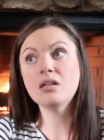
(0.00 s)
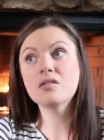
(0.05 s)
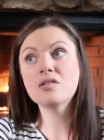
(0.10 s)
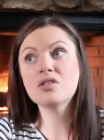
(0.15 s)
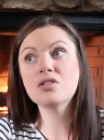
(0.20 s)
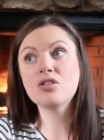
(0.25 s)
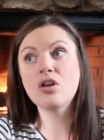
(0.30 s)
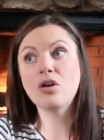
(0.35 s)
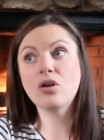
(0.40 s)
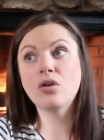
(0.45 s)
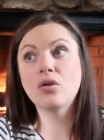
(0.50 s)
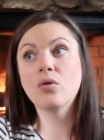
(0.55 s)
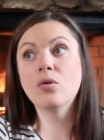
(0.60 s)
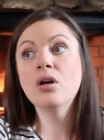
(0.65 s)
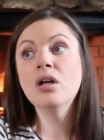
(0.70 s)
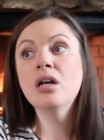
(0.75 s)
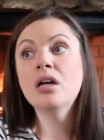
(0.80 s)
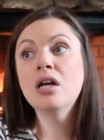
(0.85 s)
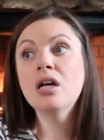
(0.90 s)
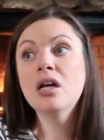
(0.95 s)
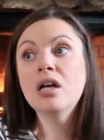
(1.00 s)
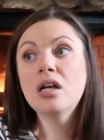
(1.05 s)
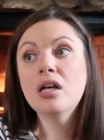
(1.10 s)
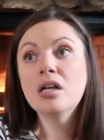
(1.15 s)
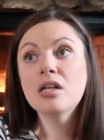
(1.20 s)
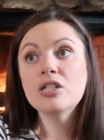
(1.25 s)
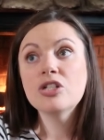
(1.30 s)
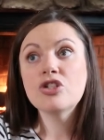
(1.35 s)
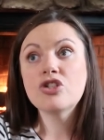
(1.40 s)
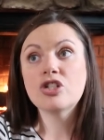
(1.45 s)
So
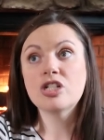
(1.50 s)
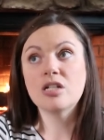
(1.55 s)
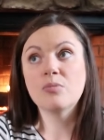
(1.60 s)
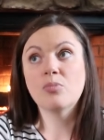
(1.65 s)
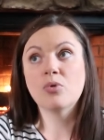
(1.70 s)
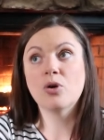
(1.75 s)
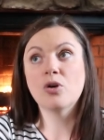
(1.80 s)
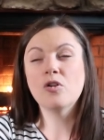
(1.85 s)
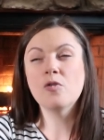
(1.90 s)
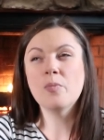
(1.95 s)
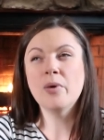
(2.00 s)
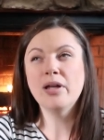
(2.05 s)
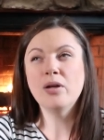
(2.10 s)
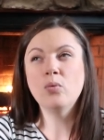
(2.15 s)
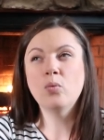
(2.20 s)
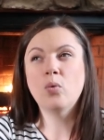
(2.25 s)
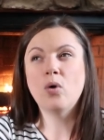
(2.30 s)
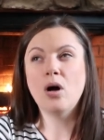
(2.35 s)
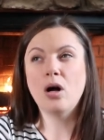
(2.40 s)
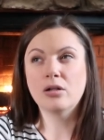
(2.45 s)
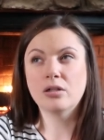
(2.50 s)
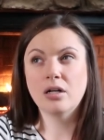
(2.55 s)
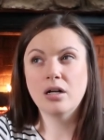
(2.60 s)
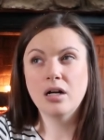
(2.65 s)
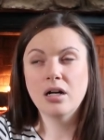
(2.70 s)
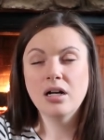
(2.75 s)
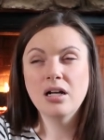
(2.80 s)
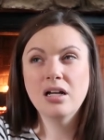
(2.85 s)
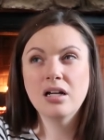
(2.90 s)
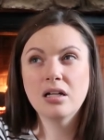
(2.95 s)
she broke my
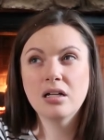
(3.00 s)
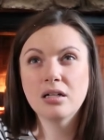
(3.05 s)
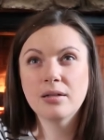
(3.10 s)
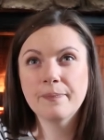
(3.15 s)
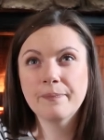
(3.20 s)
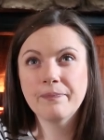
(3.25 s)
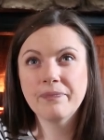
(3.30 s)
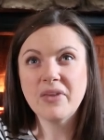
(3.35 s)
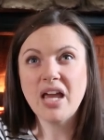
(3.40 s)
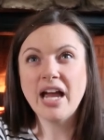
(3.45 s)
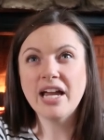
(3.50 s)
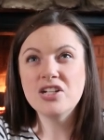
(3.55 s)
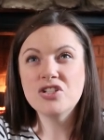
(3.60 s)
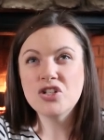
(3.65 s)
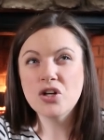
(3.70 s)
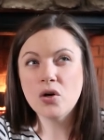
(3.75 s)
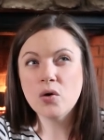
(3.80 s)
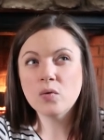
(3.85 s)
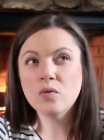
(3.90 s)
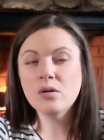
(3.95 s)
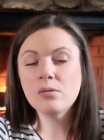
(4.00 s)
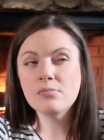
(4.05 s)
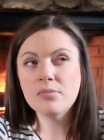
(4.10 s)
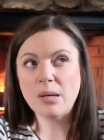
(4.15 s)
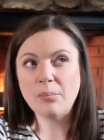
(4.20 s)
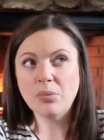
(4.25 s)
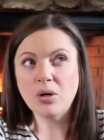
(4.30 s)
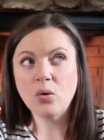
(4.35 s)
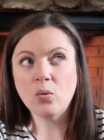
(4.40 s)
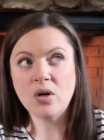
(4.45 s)
water. I don't
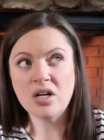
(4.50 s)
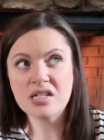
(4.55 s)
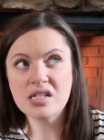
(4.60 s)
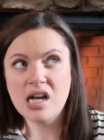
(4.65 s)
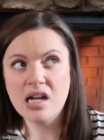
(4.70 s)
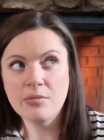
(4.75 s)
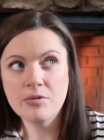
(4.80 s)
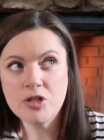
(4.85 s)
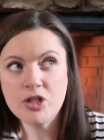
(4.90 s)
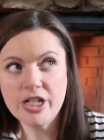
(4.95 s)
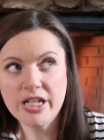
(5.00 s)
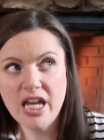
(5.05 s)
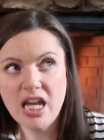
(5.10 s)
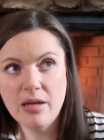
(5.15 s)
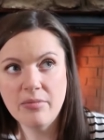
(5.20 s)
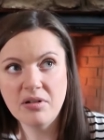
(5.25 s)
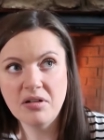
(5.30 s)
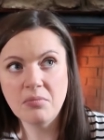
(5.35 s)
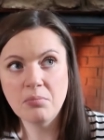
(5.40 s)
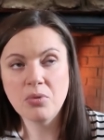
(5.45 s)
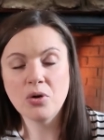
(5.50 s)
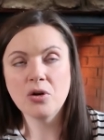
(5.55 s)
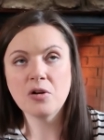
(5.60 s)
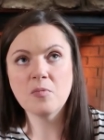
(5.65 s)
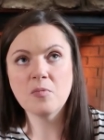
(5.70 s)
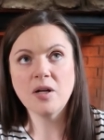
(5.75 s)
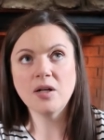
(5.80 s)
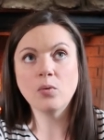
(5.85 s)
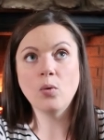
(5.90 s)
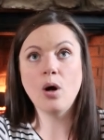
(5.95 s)
remember what time she came in and broke
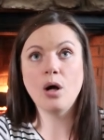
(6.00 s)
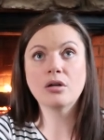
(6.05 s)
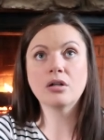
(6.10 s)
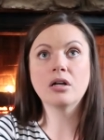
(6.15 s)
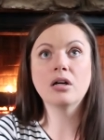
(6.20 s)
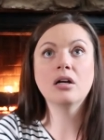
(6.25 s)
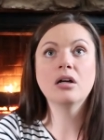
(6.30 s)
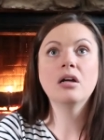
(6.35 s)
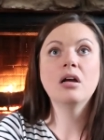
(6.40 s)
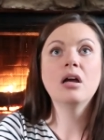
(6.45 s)
my water.